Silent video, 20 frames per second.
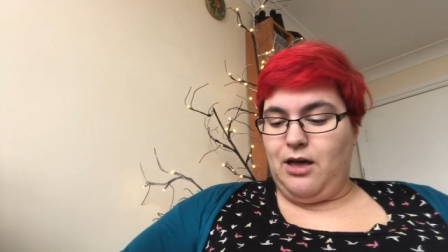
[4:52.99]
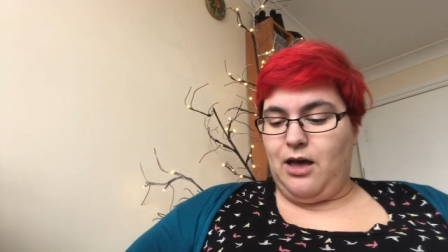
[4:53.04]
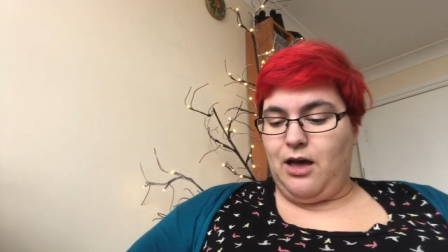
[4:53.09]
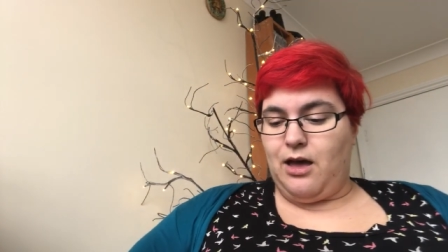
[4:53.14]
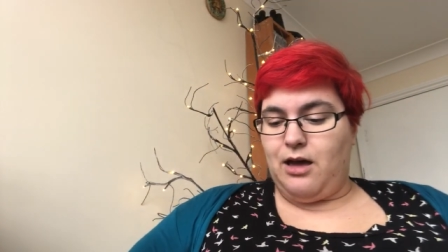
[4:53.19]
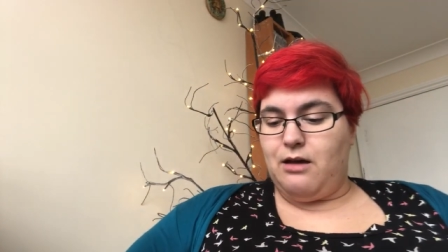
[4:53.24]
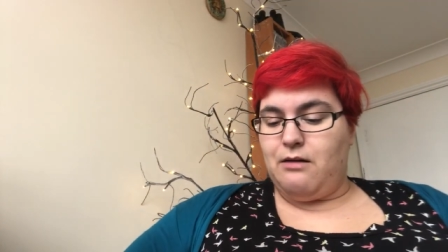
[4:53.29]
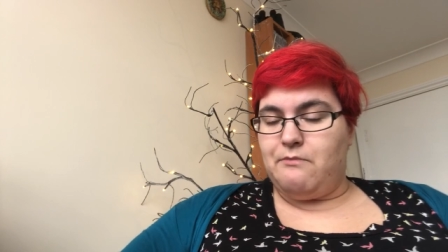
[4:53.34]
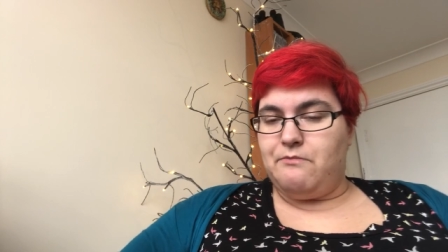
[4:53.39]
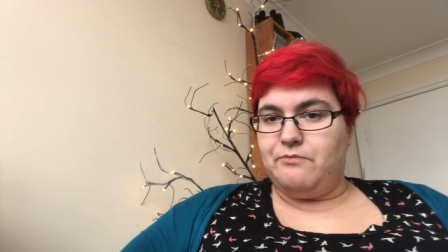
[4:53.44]

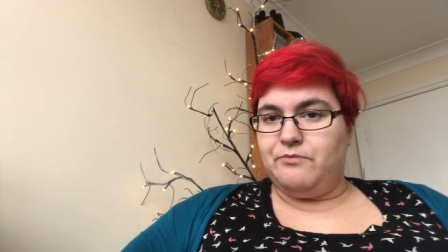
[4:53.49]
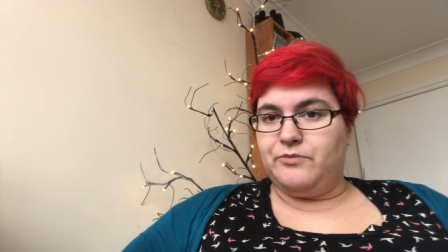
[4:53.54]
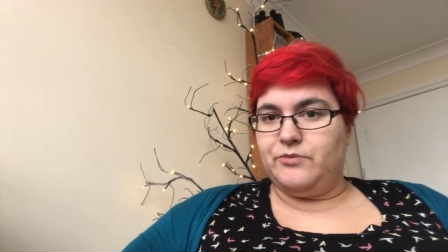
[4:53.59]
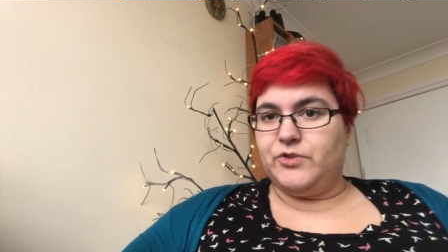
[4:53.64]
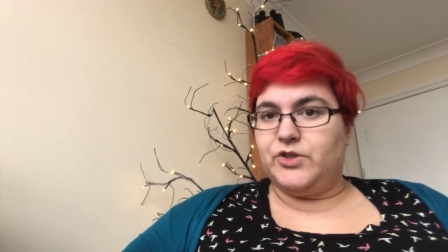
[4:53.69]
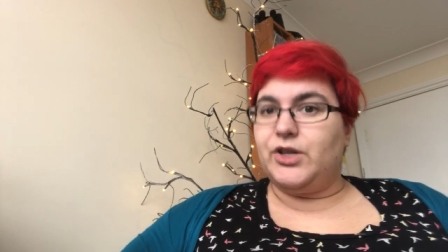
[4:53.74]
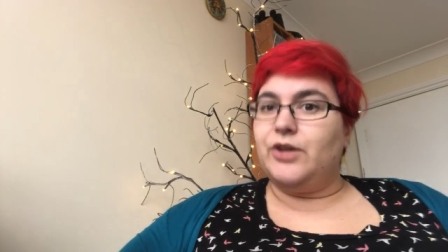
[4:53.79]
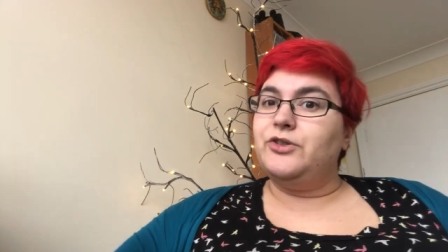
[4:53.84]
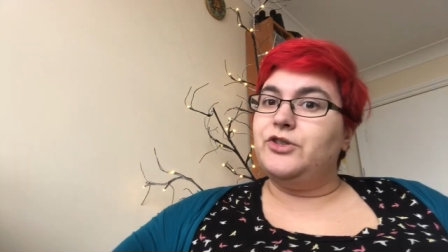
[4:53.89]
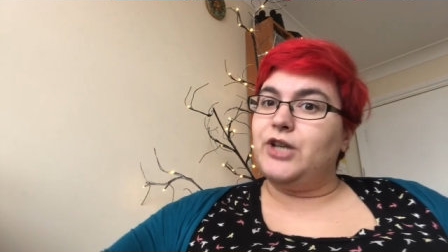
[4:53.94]
Um,
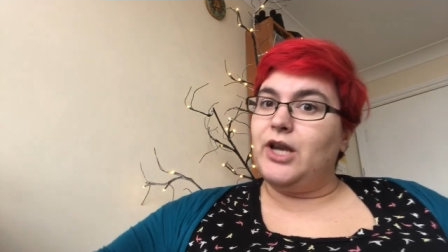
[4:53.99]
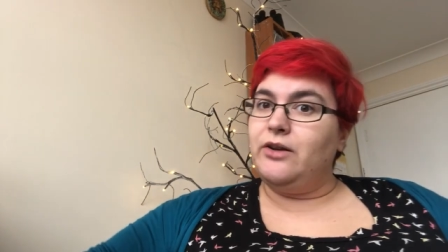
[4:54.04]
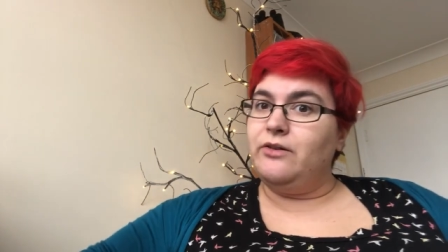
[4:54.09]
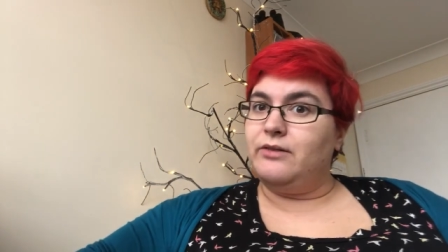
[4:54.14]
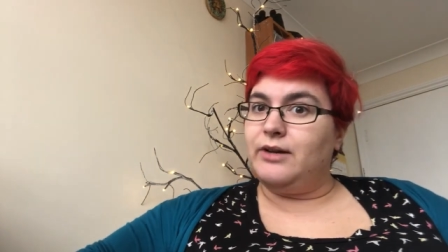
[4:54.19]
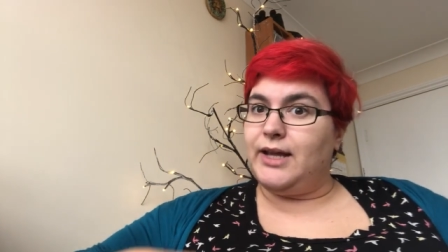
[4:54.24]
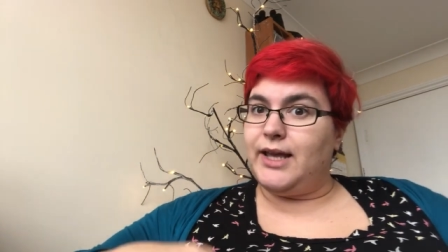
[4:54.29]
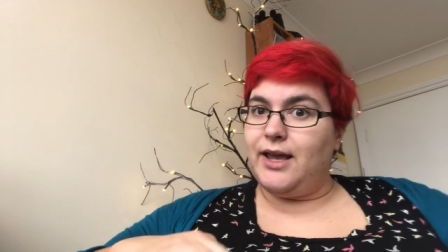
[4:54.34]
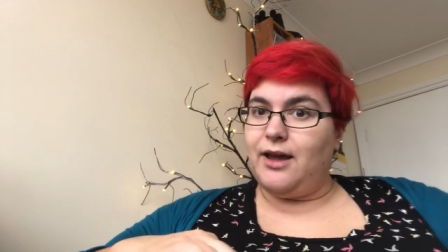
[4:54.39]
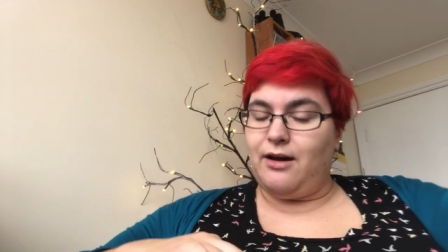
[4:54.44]
so
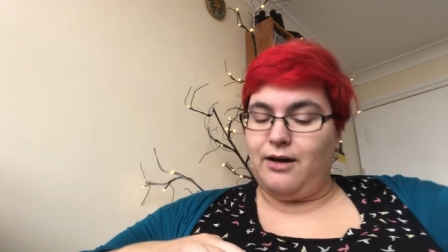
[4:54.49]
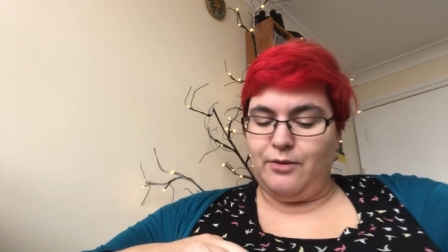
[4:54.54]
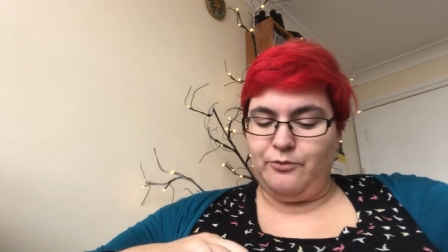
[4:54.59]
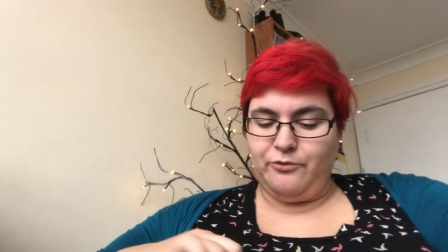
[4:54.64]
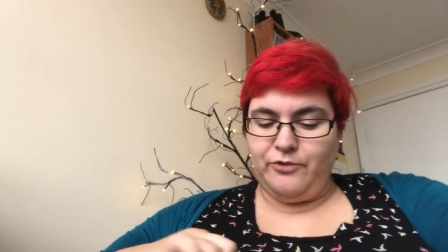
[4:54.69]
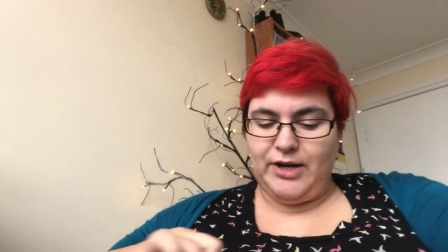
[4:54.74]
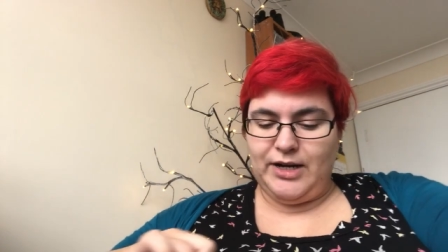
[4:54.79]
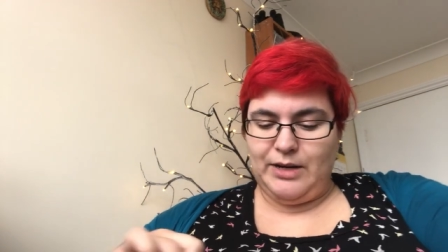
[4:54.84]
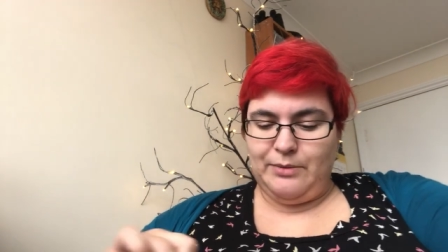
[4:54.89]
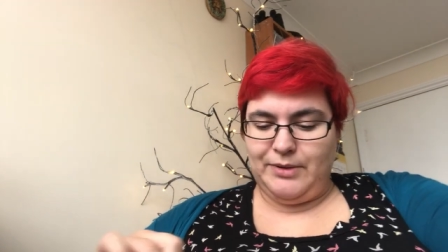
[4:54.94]
generally,
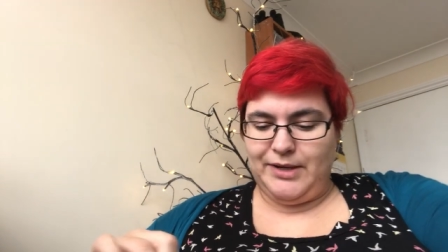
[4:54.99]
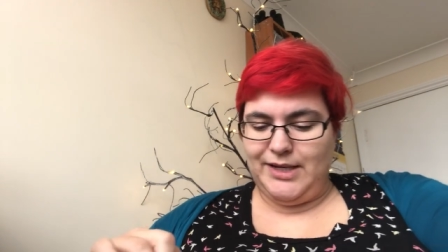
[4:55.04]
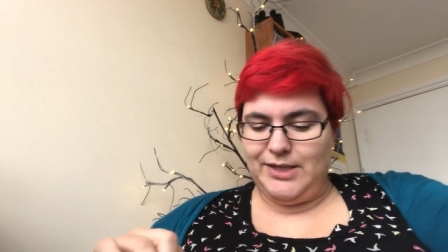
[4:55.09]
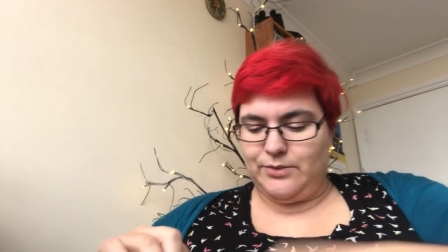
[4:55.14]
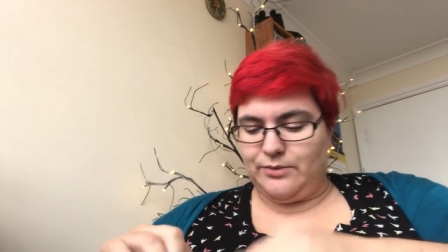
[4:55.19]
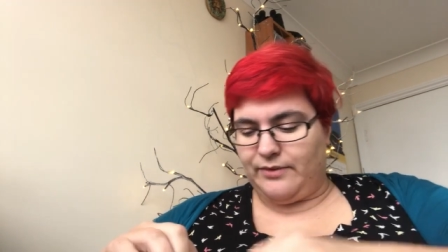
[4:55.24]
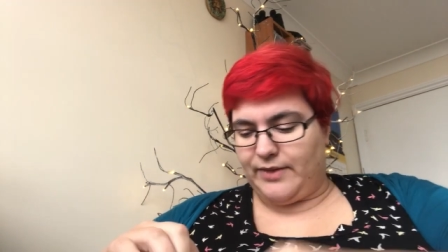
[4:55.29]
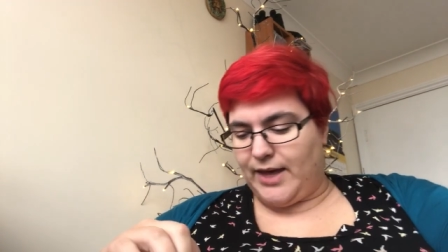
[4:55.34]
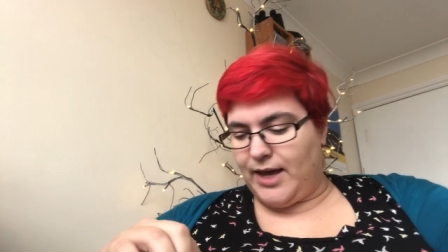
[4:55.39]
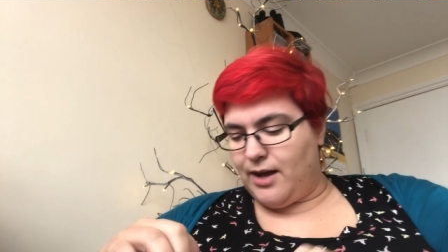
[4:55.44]
I'm really
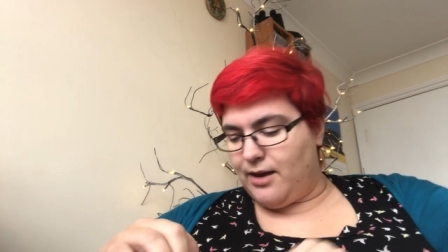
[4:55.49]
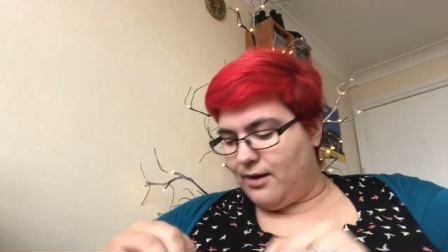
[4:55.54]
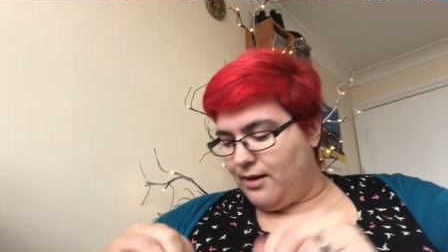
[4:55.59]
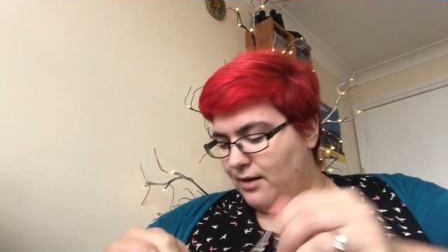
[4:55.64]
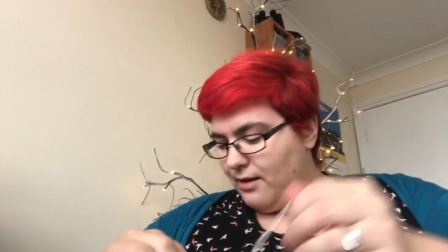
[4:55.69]
pleased with that.